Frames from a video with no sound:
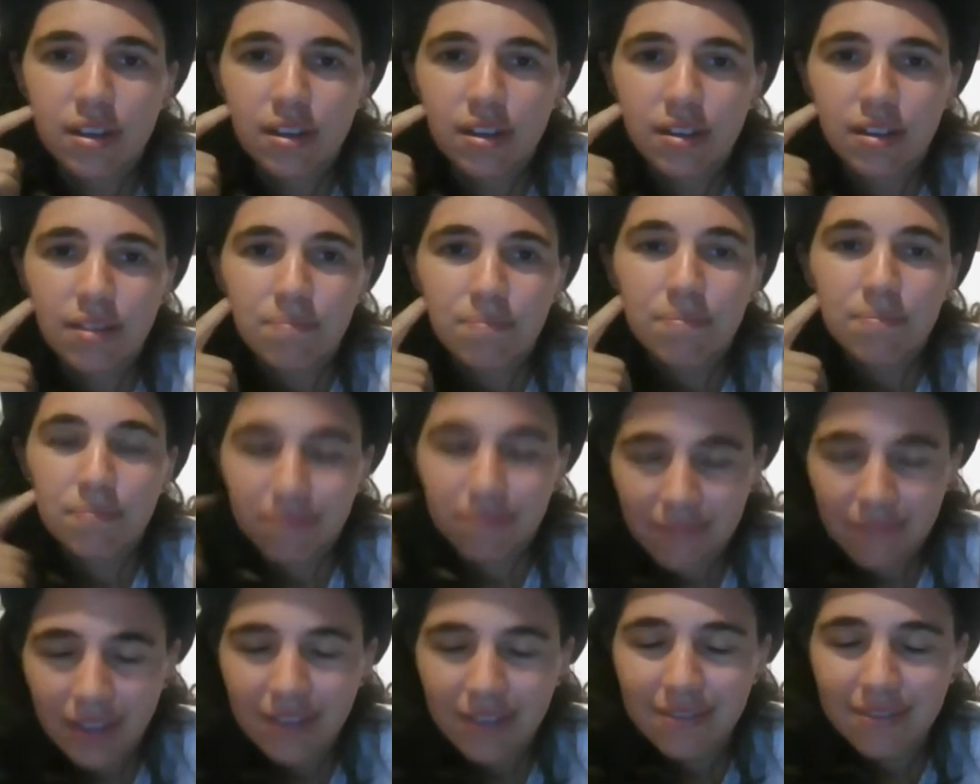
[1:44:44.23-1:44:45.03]

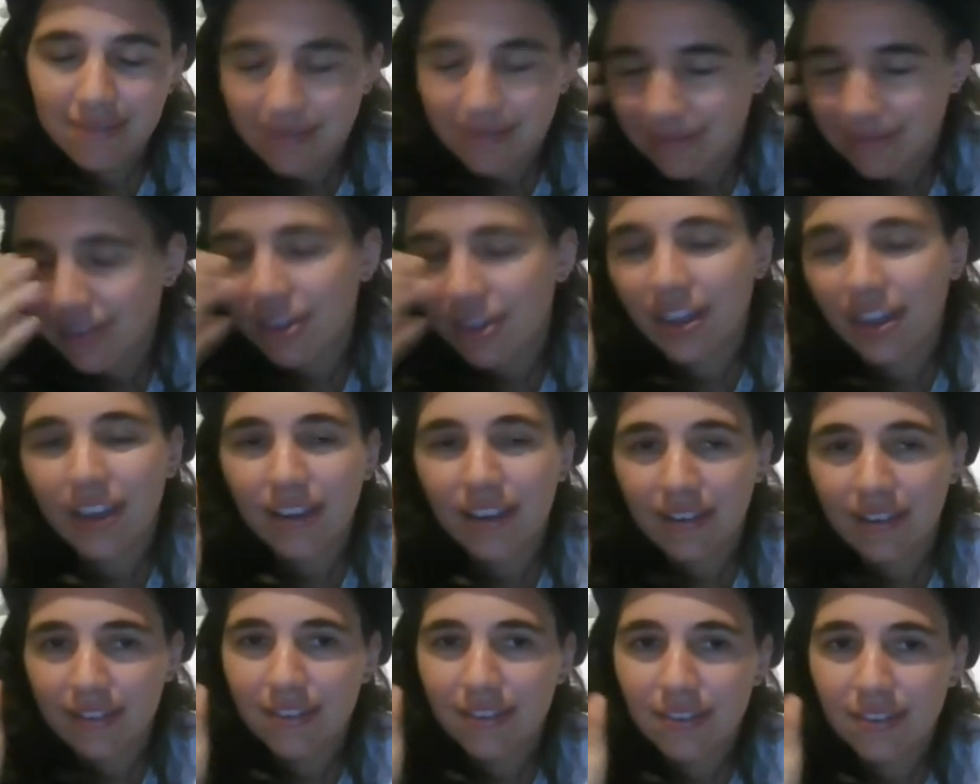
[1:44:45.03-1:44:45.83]
Okay,
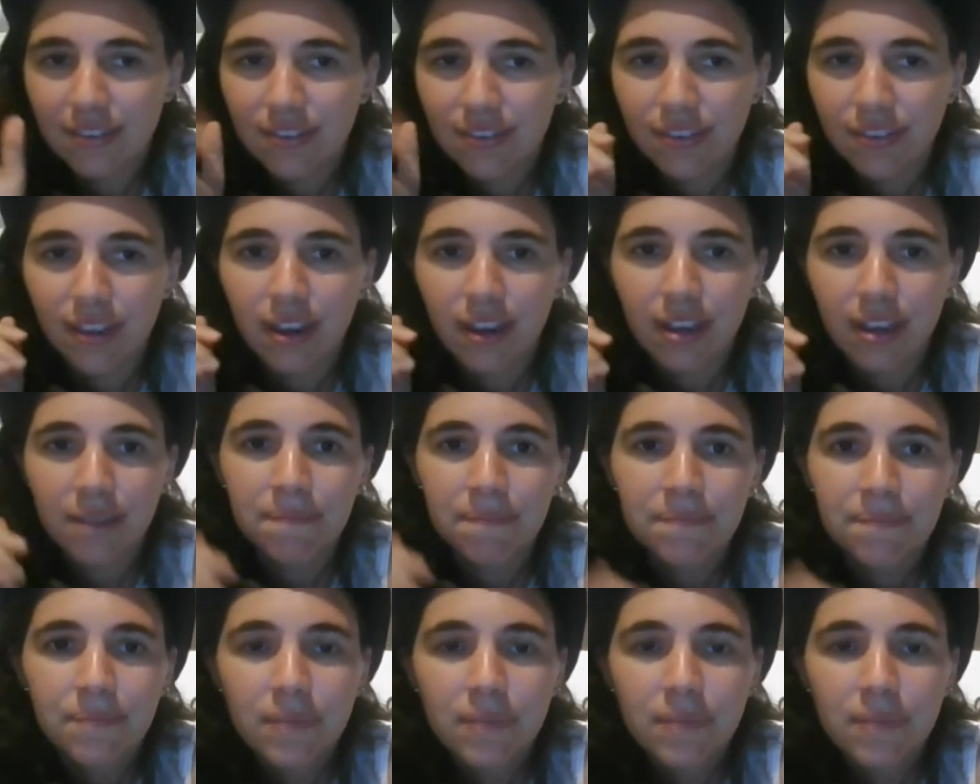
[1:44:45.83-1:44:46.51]
I'll do that again.